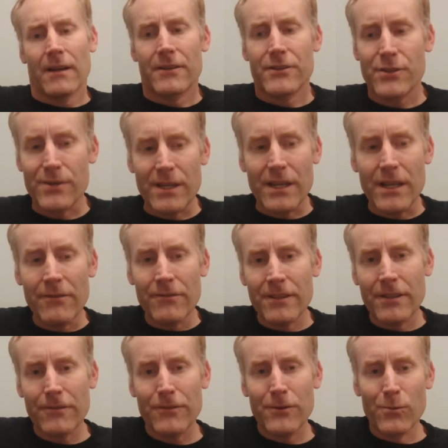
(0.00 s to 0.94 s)
So
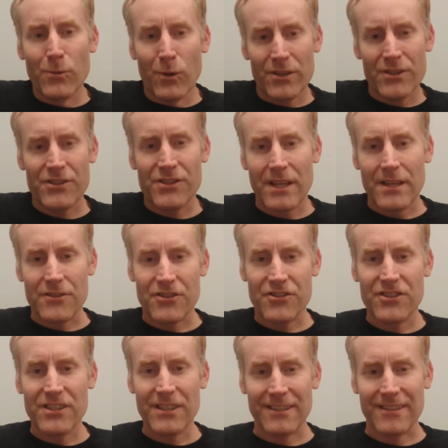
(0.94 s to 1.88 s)
even if you want to stay
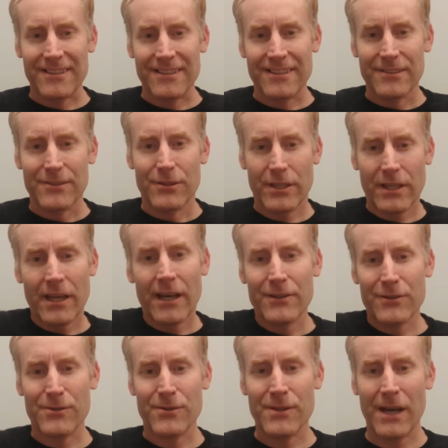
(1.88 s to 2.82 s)
still, you
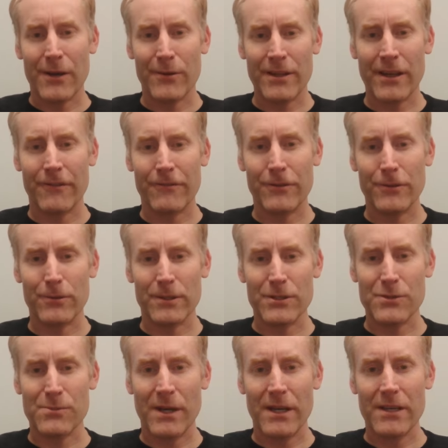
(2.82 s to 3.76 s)
can't do that without fuel
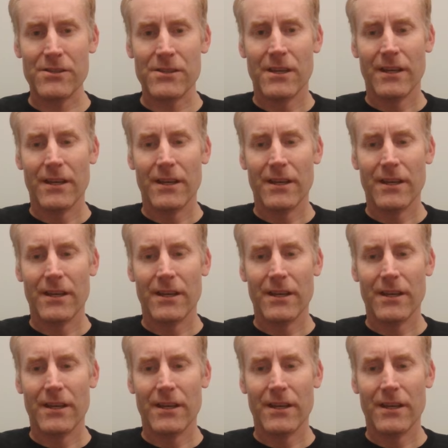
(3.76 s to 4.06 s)
in space.